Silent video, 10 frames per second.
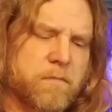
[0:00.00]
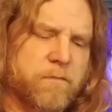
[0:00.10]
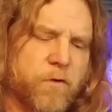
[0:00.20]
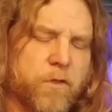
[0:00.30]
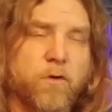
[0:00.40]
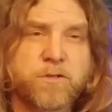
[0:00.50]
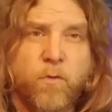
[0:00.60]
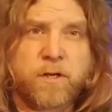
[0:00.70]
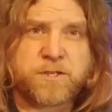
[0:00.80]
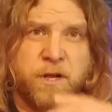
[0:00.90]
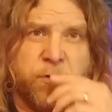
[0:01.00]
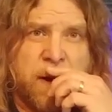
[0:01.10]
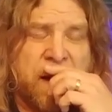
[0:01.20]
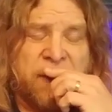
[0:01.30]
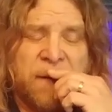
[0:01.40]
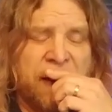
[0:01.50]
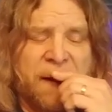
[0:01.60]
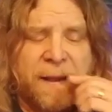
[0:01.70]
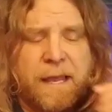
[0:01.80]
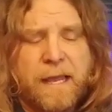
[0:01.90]
for those that want to stick around,
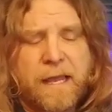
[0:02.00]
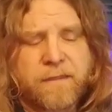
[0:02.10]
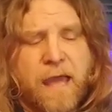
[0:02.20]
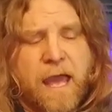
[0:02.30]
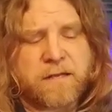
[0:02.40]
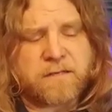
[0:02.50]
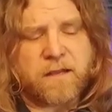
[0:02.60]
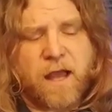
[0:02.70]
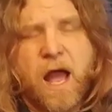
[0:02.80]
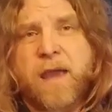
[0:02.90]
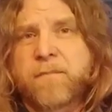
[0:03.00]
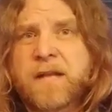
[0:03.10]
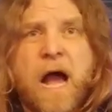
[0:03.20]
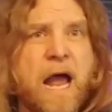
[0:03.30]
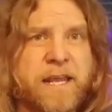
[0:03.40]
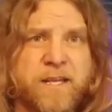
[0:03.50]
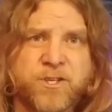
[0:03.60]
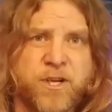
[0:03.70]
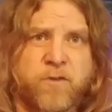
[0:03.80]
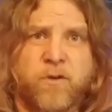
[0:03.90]
that I am not in
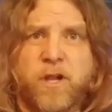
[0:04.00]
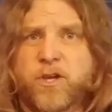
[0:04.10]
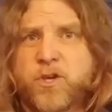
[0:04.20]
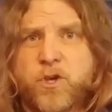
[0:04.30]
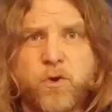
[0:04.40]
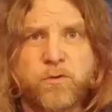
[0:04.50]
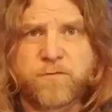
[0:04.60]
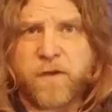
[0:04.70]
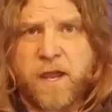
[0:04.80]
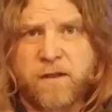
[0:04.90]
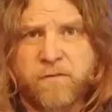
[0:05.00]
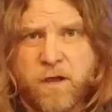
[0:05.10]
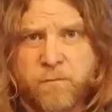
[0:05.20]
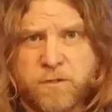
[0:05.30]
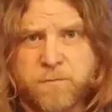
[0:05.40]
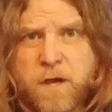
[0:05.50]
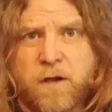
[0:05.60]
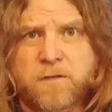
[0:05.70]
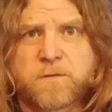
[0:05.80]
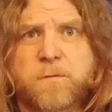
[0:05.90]
general a huge fan of Compass
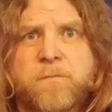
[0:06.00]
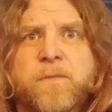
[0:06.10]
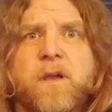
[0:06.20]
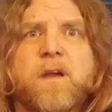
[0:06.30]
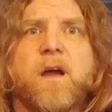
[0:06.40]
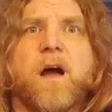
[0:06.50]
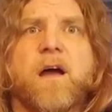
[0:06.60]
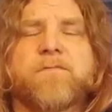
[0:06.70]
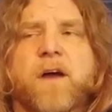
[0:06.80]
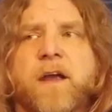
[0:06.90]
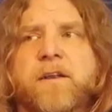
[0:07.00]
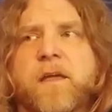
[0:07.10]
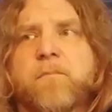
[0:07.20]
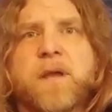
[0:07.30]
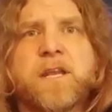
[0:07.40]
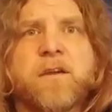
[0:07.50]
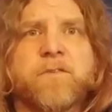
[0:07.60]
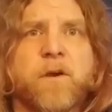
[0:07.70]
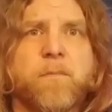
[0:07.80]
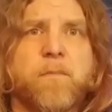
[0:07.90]
Box. I find that many of
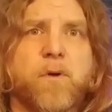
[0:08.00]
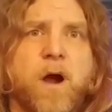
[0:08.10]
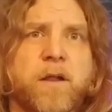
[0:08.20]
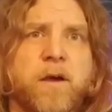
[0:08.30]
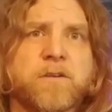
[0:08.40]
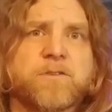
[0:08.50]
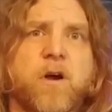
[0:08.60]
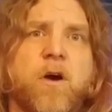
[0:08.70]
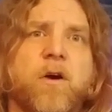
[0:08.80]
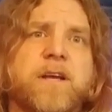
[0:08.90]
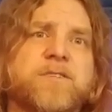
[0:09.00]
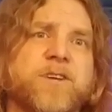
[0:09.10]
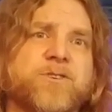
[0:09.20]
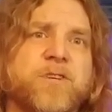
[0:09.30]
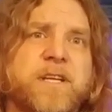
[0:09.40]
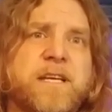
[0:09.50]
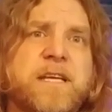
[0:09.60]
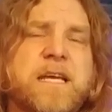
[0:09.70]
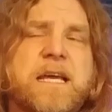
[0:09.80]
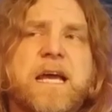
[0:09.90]
their products are
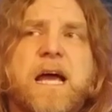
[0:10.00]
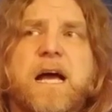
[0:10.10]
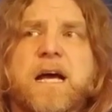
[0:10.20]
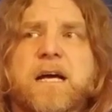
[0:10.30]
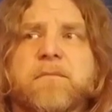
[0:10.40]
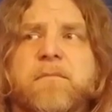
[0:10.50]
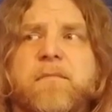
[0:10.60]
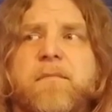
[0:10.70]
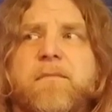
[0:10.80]
essentially um,